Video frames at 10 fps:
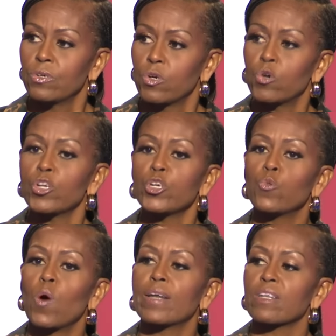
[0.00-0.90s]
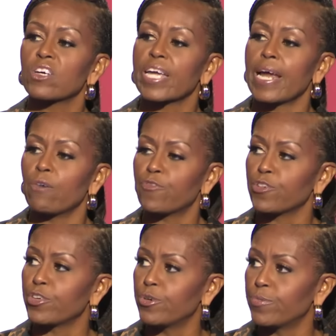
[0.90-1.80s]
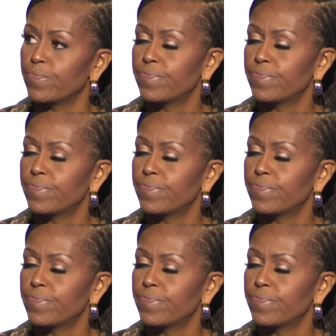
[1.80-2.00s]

who do you want looking out for you?